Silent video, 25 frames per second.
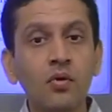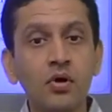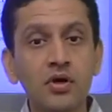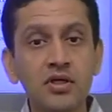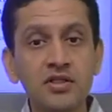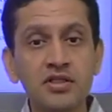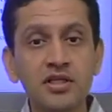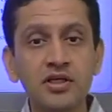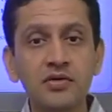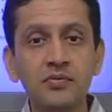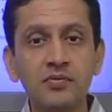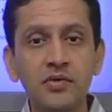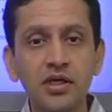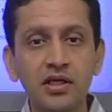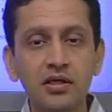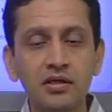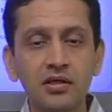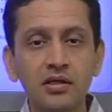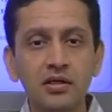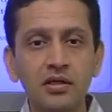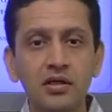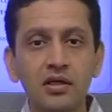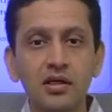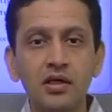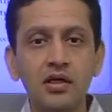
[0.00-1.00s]
What does it
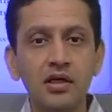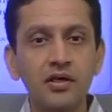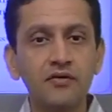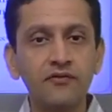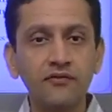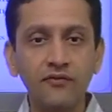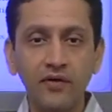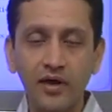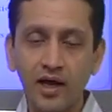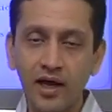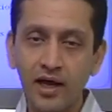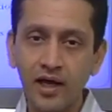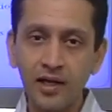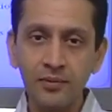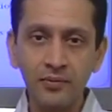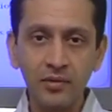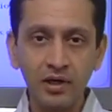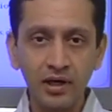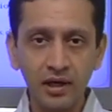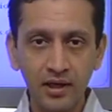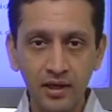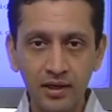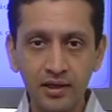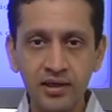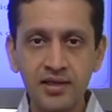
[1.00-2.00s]
mean? If
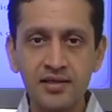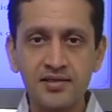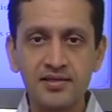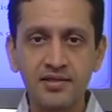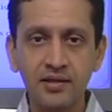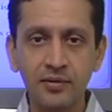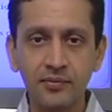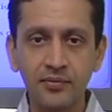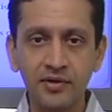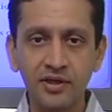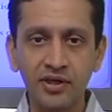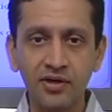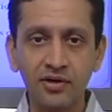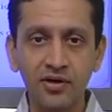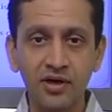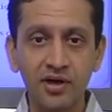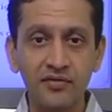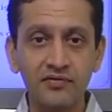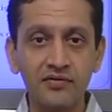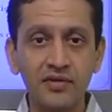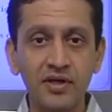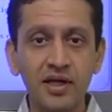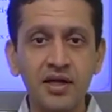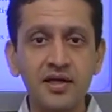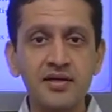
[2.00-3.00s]
I'm learning something or
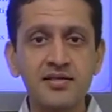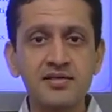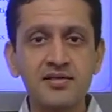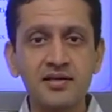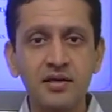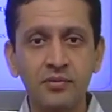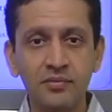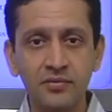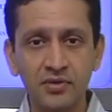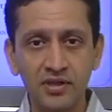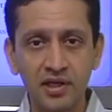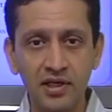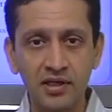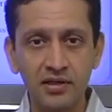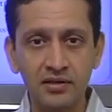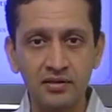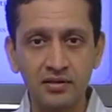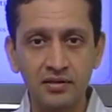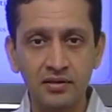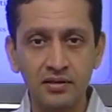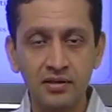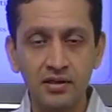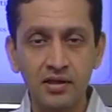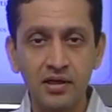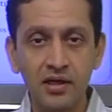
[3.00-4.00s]
I've gained
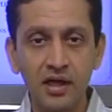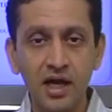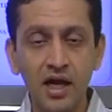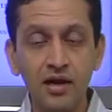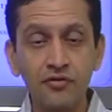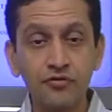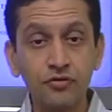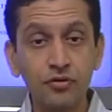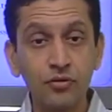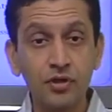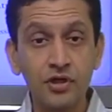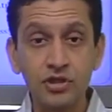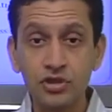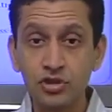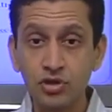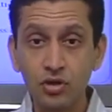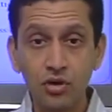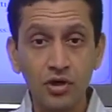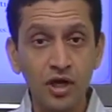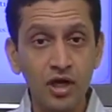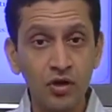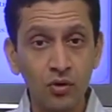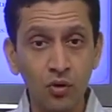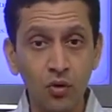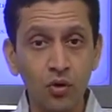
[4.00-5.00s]
something, I have to
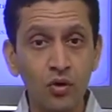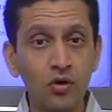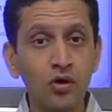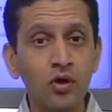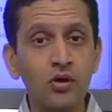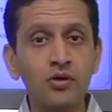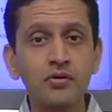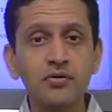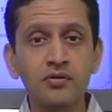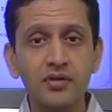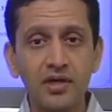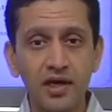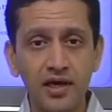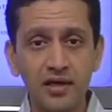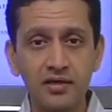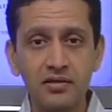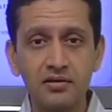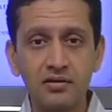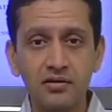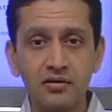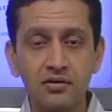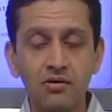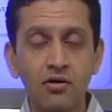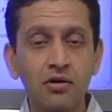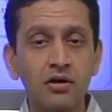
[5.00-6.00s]
ensure I hold on to
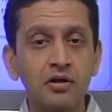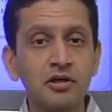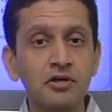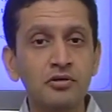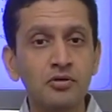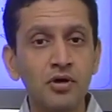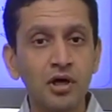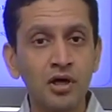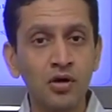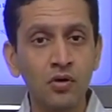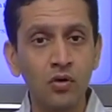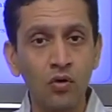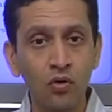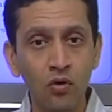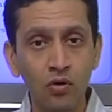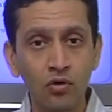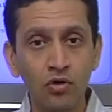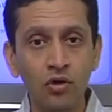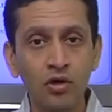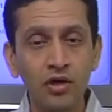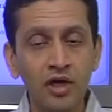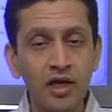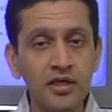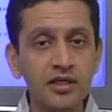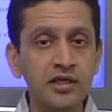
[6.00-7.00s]
that. Not only do I
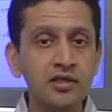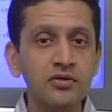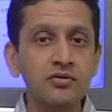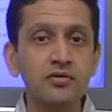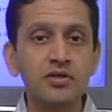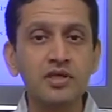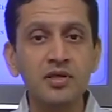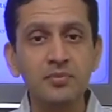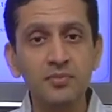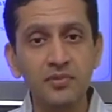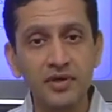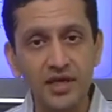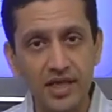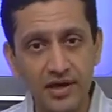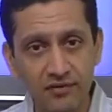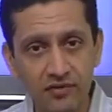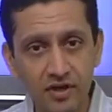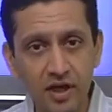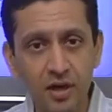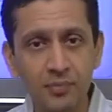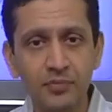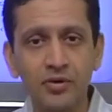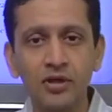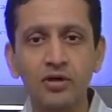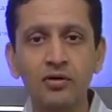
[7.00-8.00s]
hold on, I need to keep
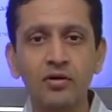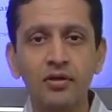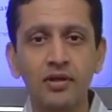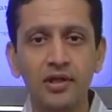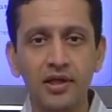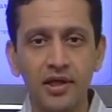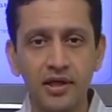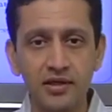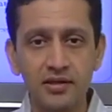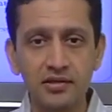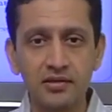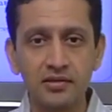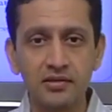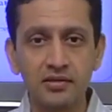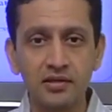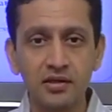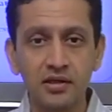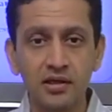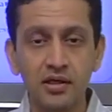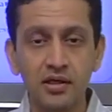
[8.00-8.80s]
developing on that.